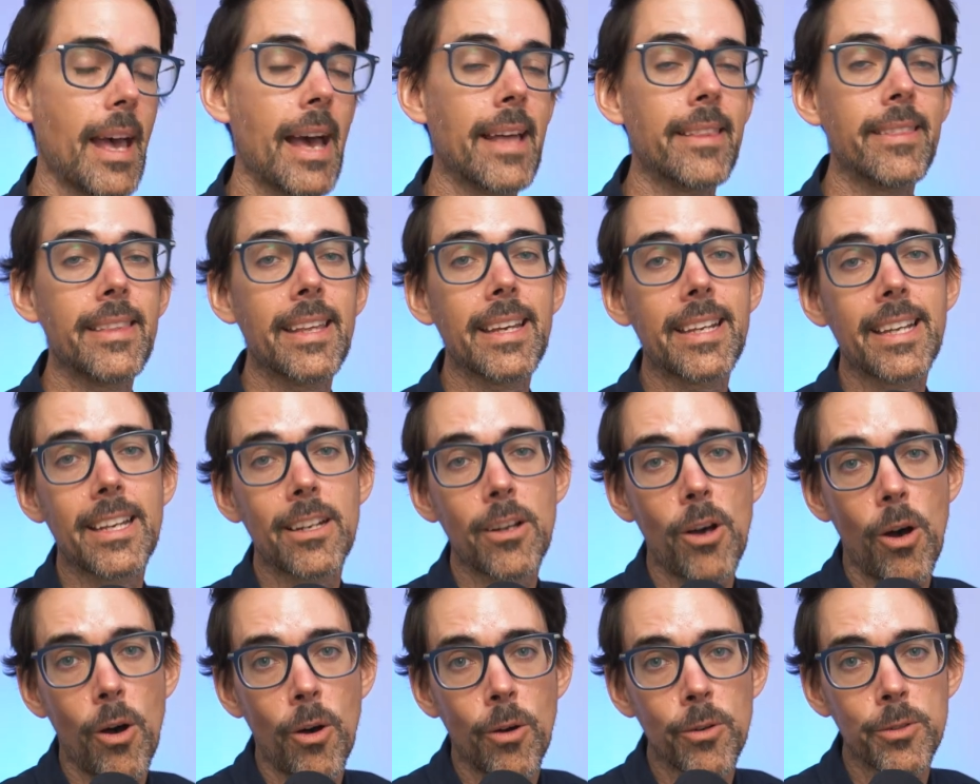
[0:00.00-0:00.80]
and they can
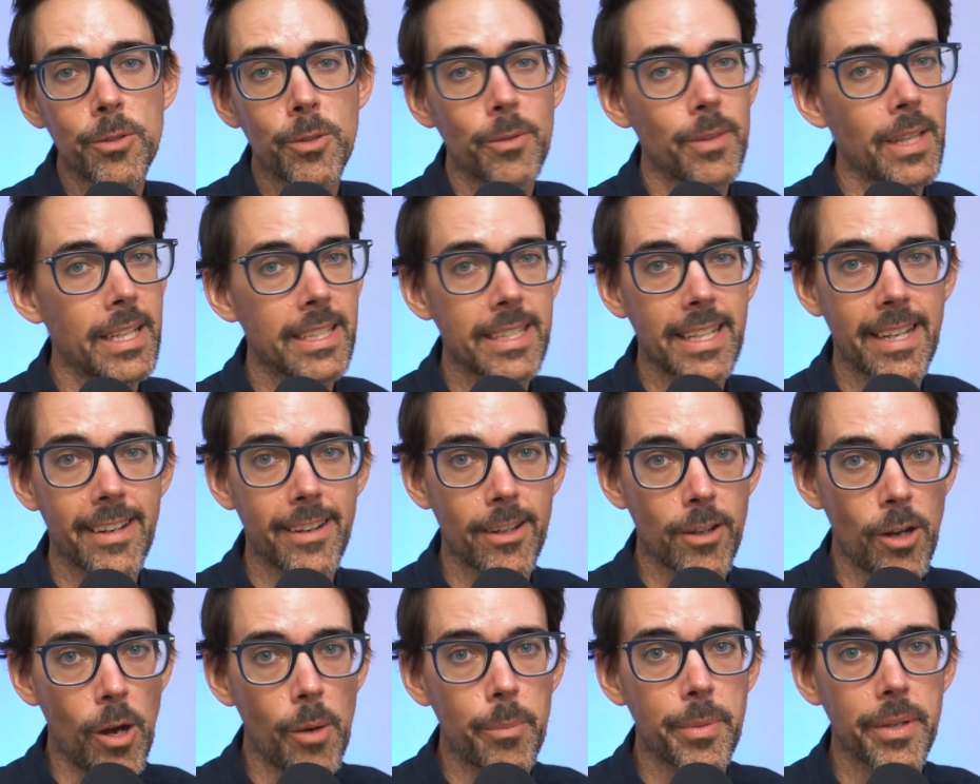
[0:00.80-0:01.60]
also then get a
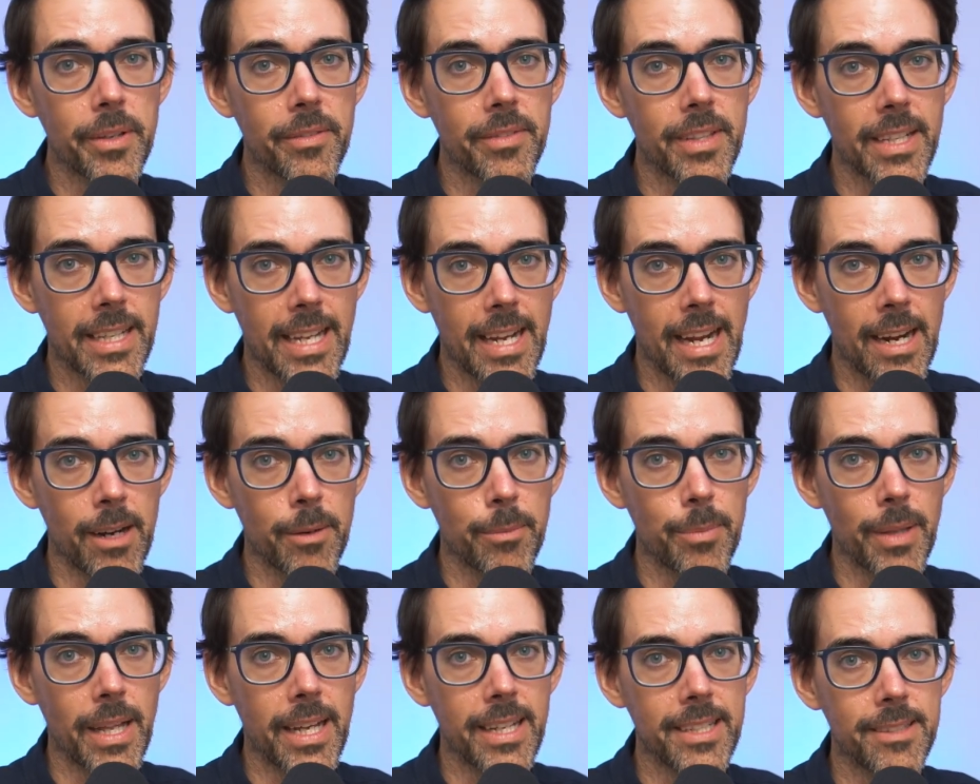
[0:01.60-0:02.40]
copy of the care
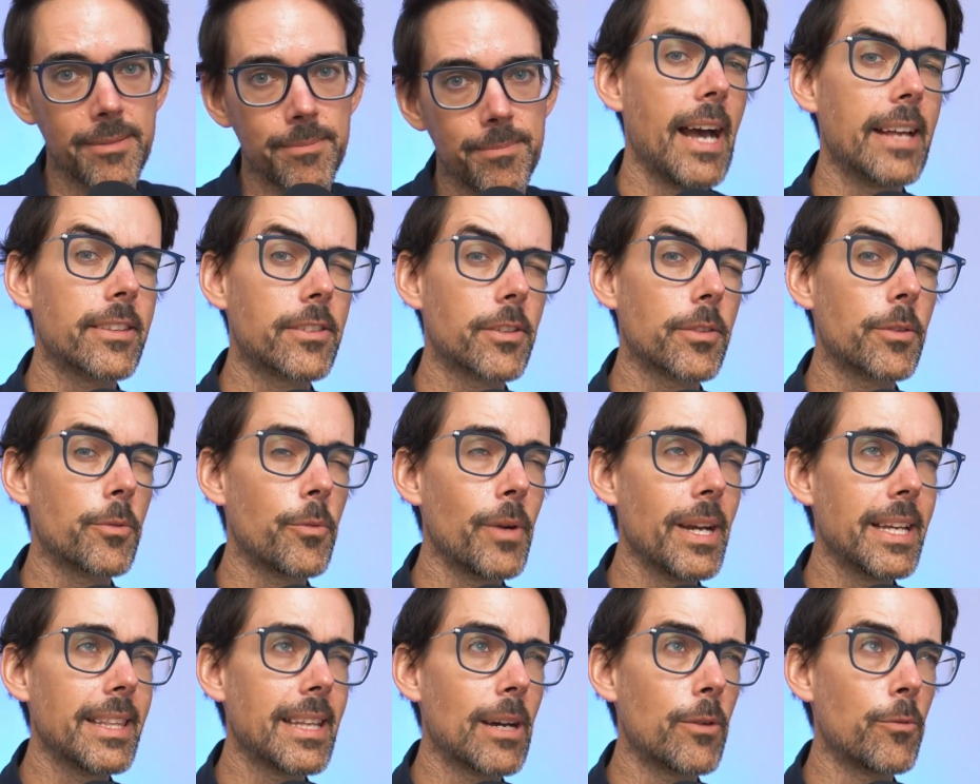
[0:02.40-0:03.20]
plan. And so the
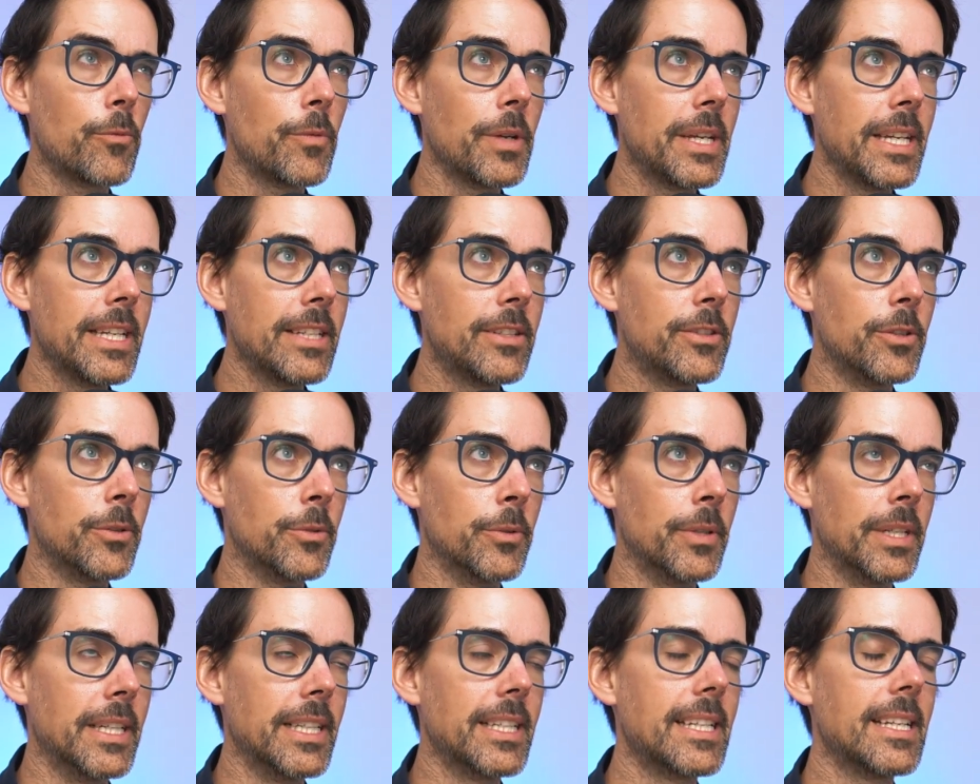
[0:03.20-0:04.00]
way that we do
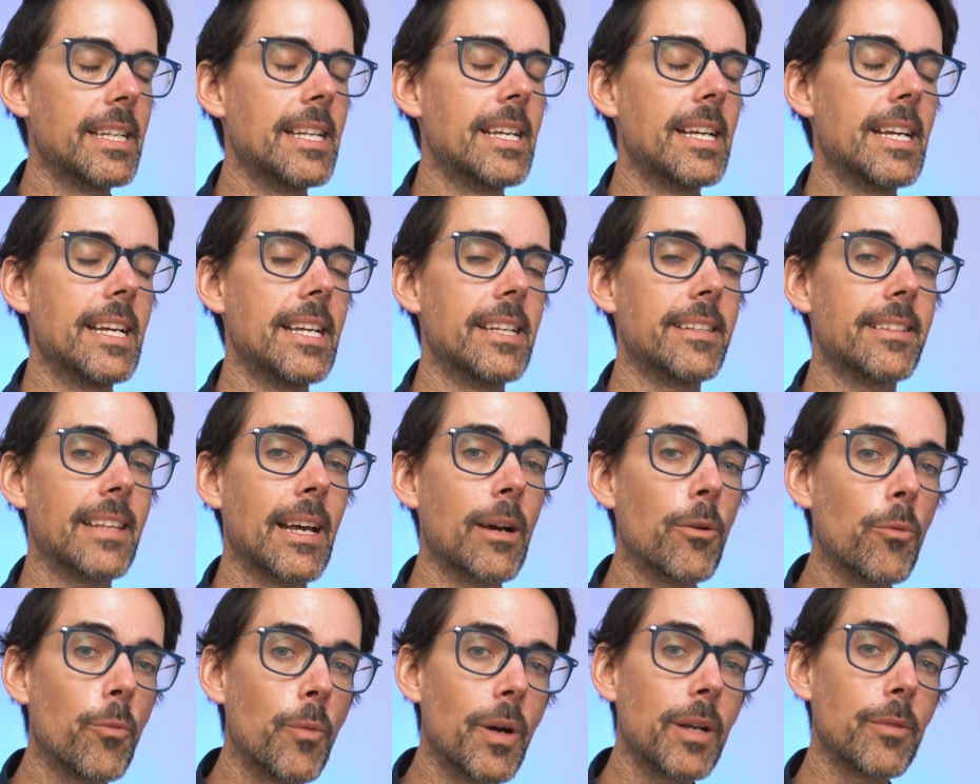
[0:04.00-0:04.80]
it is
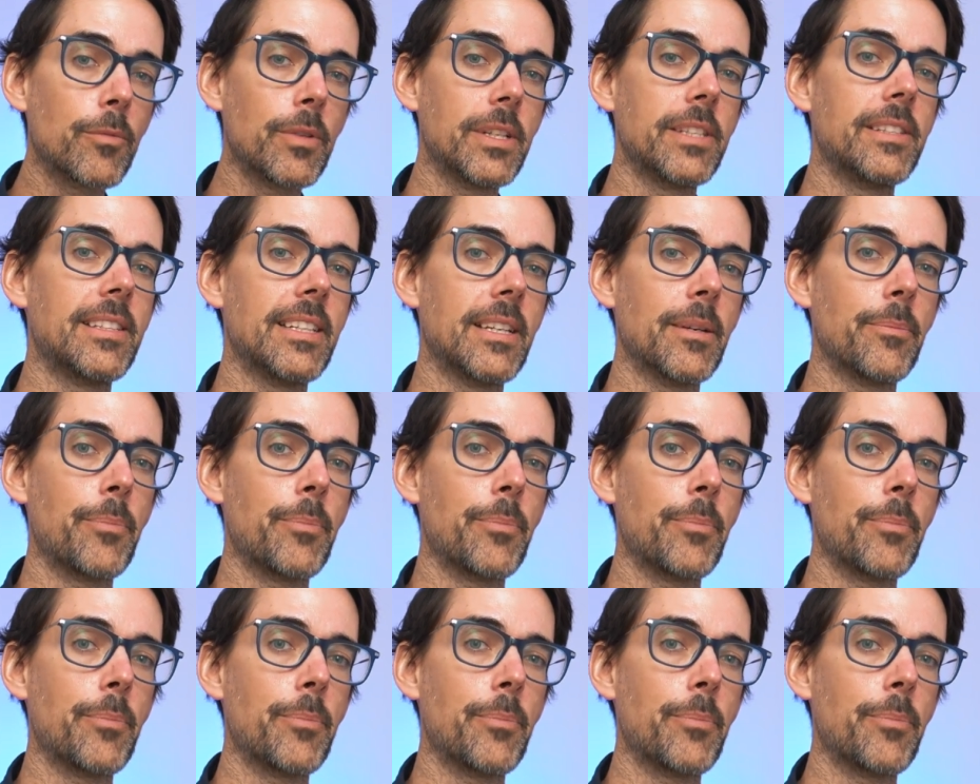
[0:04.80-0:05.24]
that when we see a